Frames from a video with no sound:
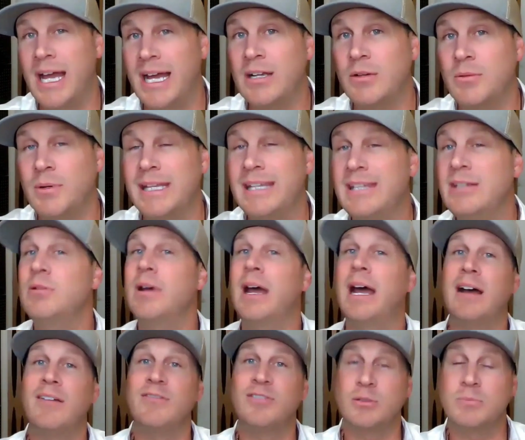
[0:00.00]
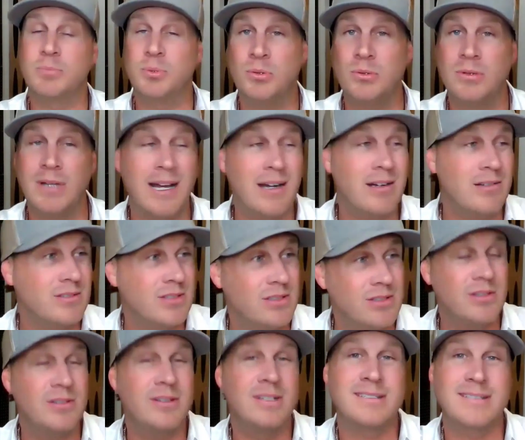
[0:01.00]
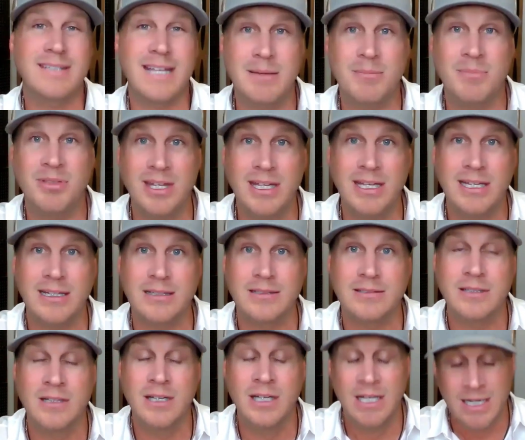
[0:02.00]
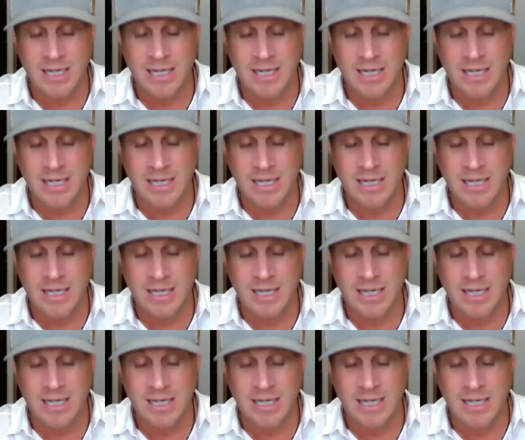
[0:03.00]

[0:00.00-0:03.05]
equity you have to pull out to do the same things.